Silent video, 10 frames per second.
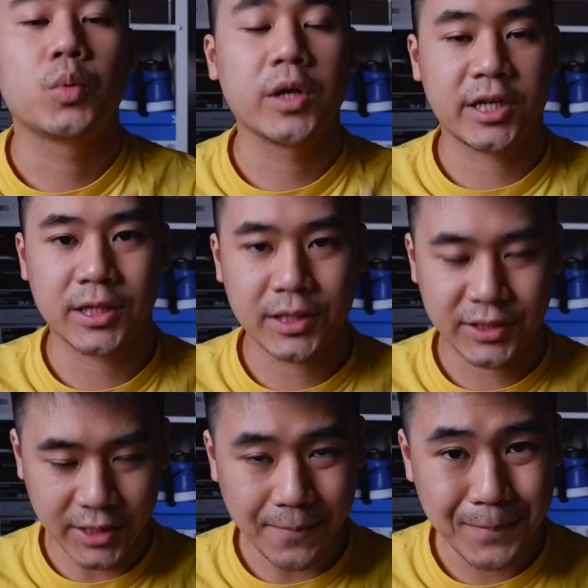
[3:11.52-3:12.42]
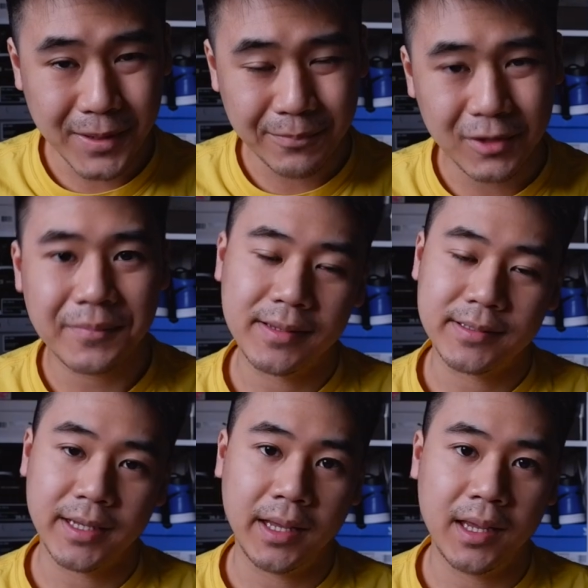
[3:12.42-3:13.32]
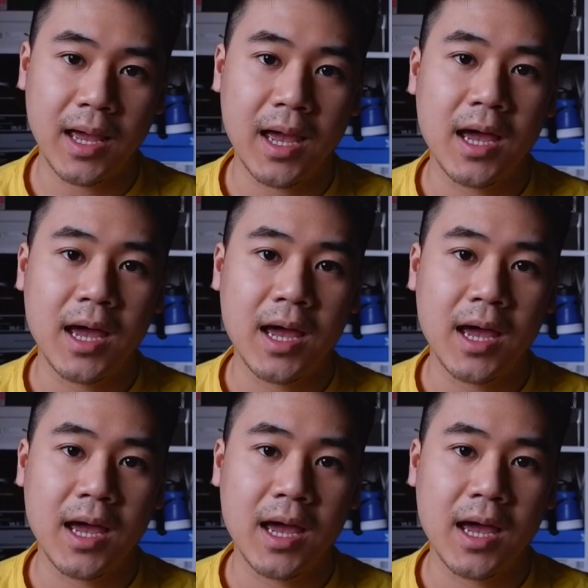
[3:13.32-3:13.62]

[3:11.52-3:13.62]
which some people may say